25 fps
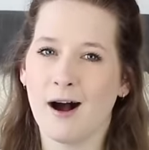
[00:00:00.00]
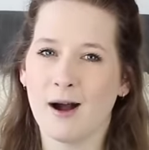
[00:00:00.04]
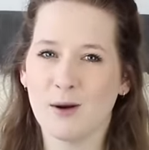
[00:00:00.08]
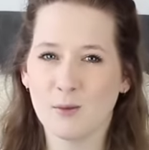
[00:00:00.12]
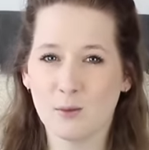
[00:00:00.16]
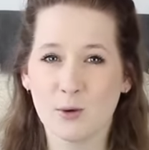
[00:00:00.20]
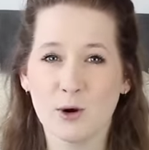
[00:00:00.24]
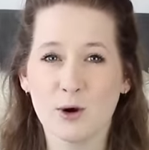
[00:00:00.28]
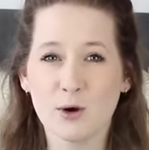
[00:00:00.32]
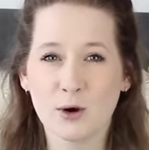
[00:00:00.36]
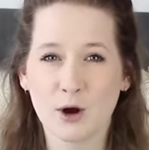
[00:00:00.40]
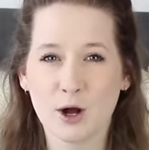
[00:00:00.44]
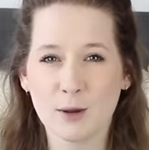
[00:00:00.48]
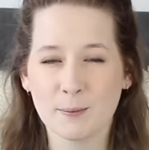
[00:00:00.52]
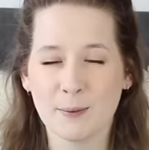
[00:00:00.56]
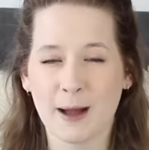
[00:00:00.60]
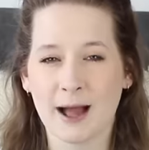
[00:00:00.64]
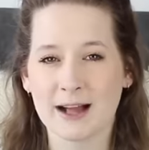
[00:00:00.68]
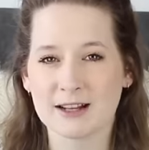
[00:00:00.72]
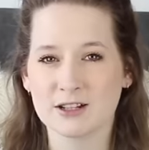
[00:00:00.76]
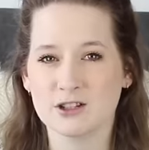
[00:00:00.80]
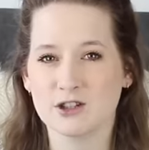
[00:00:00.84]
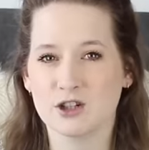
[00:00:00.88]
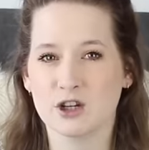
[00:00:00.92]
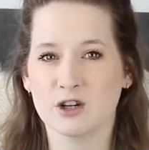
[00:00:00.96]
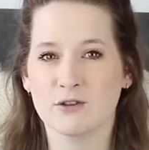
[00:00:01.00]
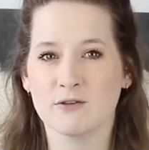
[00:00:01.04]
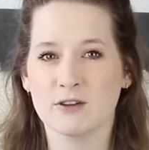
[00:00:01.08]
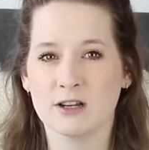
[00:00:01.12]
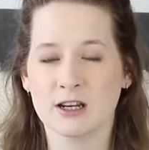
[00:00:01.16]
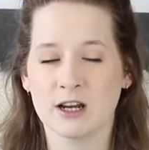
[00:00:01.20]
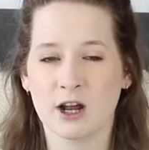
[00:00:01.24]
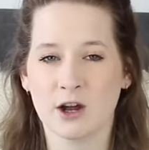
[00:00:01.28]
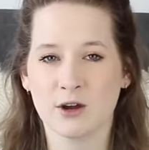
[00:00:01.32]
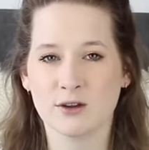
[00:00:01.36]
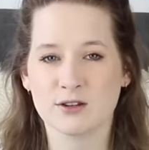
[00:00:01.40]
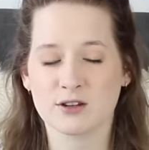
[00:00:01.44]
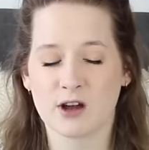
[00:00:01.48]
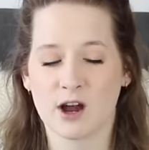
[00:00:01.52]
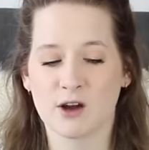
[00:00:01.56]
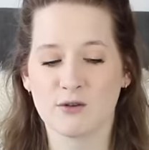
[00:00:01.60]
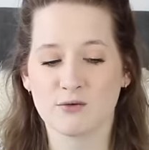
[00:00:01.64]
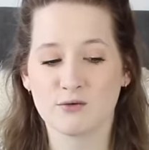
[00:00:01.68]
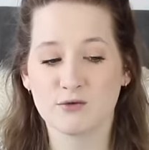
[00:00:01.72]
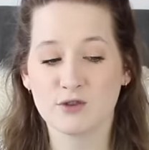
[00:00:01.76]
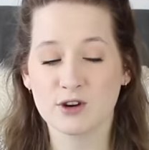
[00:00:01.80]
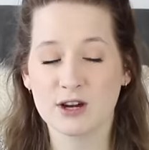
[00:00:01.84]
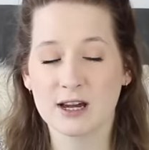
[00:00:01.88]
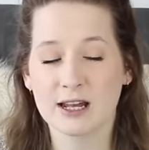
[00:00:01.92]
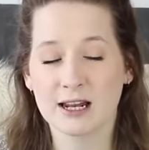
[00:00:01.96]
I will go back to two videos. I
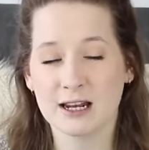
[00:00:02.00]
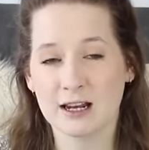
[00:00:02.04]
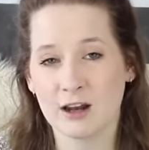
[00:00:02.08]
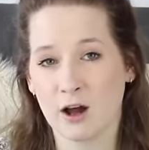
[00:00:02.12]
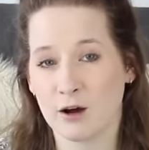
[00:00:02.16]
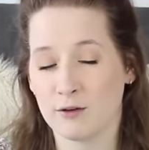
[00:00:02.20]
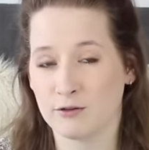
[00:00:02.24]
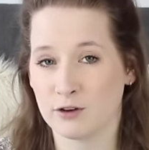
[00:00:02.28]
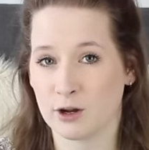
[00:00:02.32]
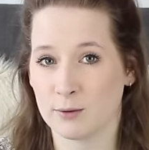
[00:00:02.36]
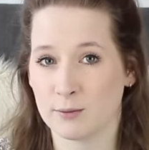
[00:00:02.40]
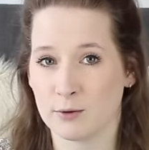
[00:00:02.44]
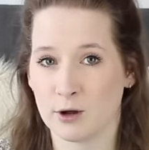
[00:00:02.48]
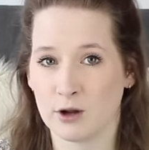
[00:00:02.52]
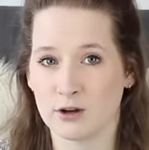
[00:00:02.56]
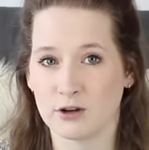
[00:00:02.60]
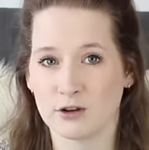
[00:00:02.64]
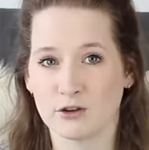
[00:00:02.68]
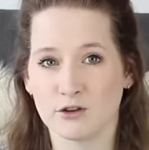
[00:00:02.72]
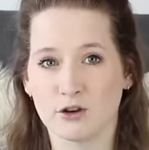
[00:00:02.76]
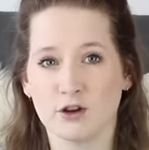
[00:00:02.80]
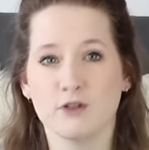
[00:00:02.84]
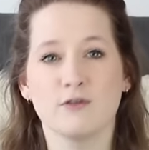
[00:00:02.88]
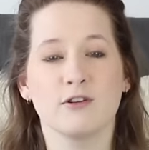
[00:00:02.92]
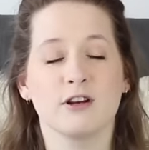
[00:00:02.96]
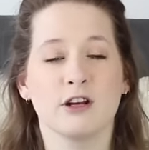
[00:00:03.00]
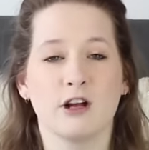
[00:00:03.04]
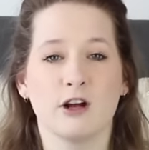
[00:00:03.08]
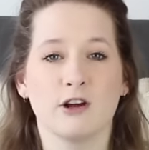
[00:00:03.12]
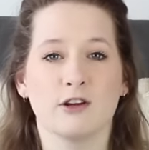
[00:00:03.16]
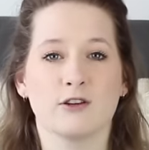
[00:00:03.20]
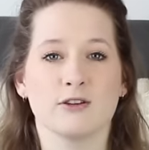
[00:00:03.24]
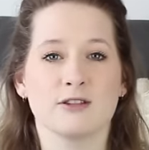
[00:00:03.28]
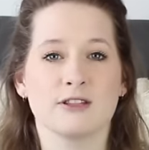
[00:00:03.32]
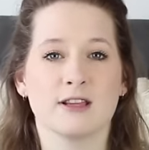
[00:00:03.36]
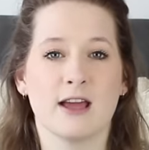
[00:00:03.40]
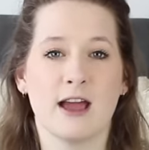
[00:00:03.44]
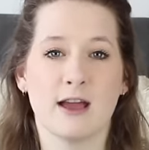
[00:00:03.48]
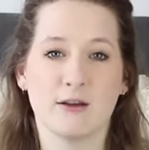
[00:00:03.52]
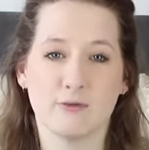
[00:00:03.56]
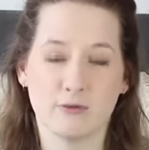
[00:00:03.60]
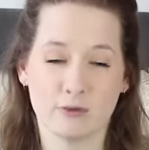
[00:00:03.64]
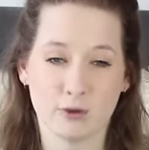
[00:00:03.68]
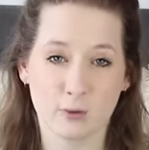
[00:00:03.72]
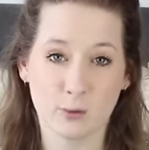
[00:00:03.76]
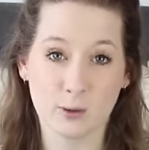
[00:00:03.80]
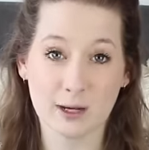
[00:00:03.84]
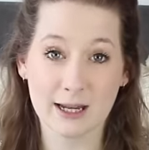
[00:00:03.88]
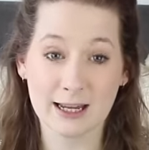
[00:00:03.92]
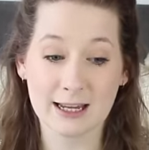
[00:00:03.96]
really loved uploading two videos
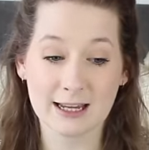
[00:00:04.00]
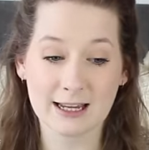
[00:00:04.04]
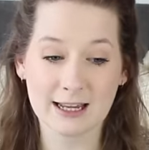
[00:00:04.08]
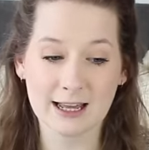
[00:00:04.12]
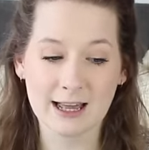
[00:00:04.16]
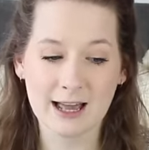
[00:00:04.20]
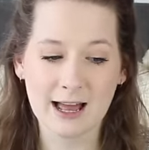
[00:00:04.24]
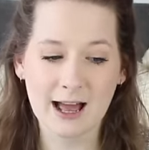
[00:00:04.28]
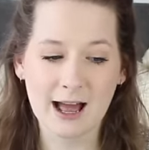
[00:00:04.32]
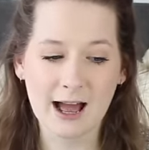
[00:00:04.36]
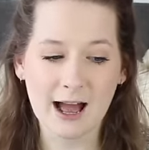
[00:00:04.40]
every week.